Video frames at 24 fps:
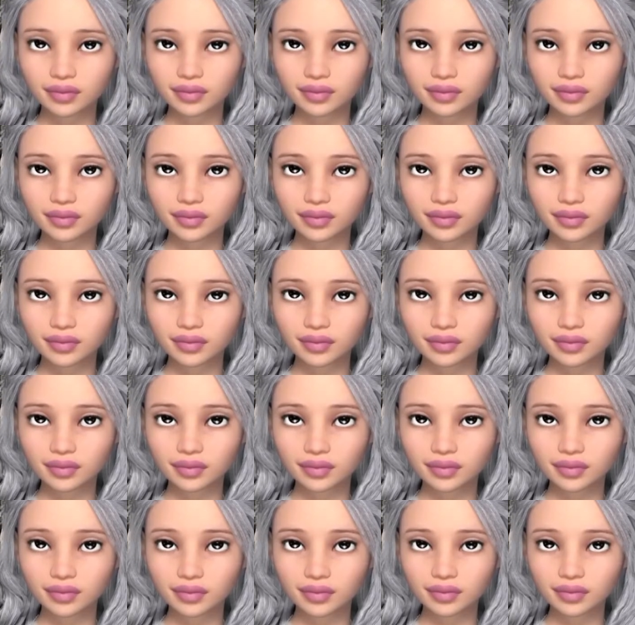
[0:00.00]

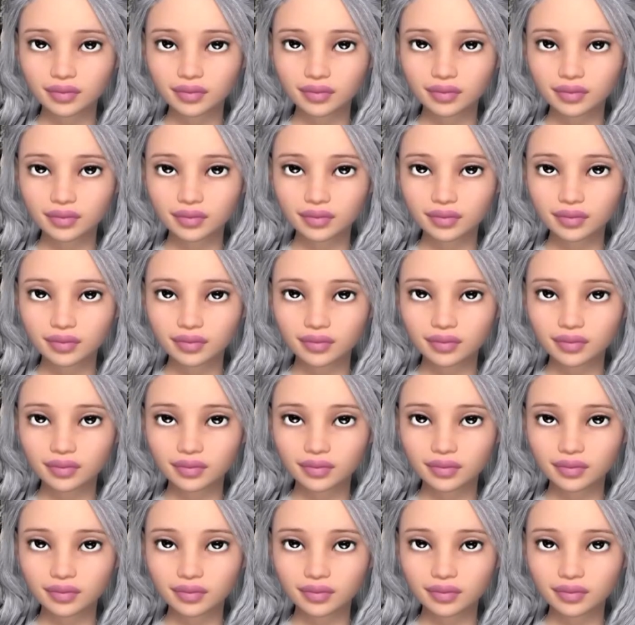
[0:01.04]
(no one is talking)